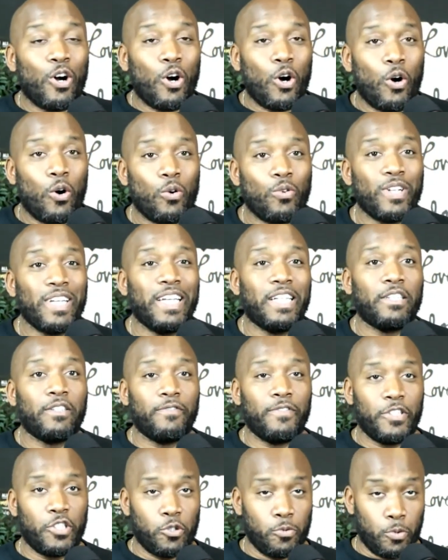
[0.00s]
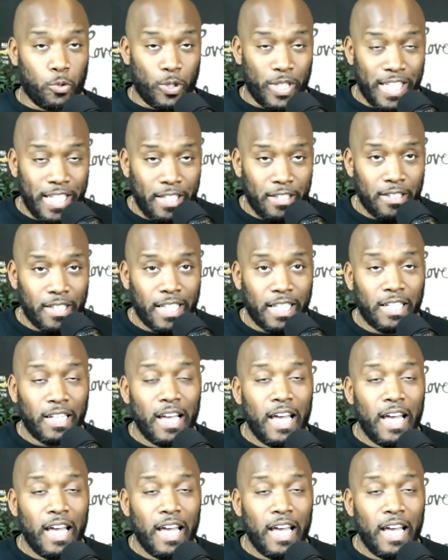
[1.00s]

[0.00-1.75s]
own individual healing.